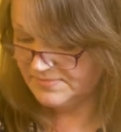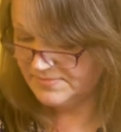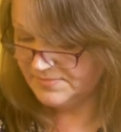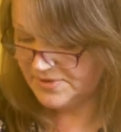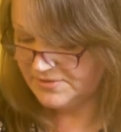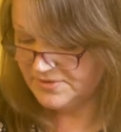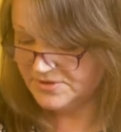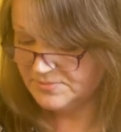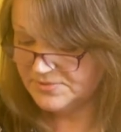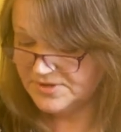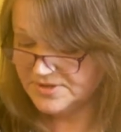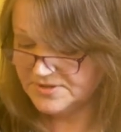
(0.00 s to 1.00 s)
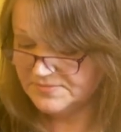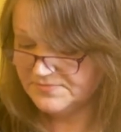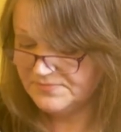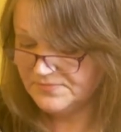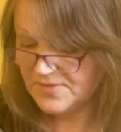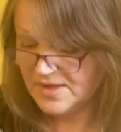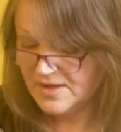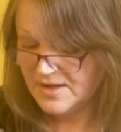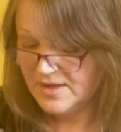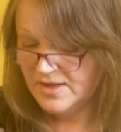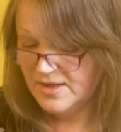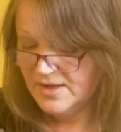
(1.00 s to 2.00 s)
periods of Buddhism
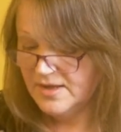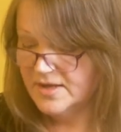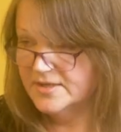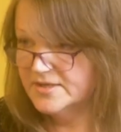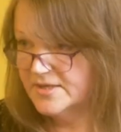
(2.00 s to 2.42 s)
and